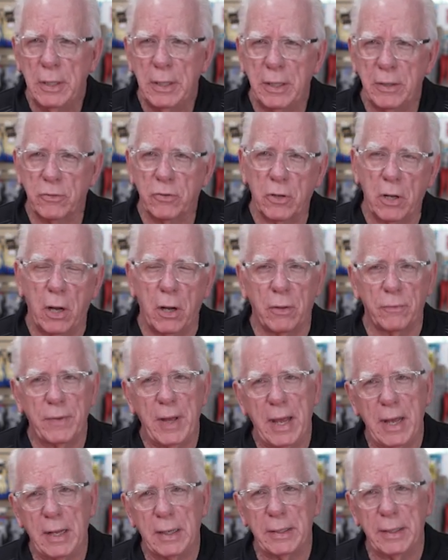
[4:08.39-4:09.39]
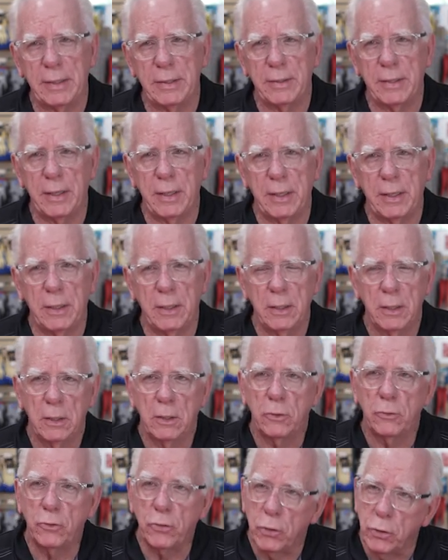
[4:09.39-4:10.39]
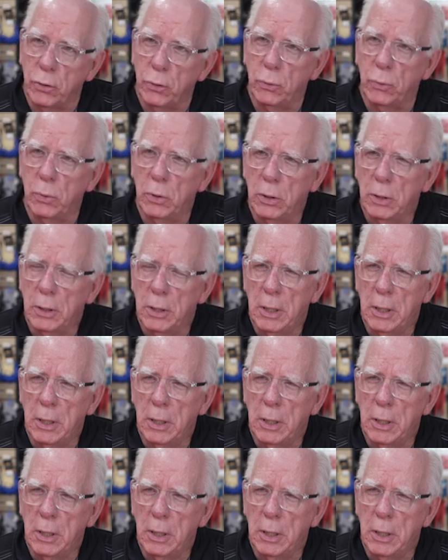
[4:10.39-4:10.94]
It's called the LED 2,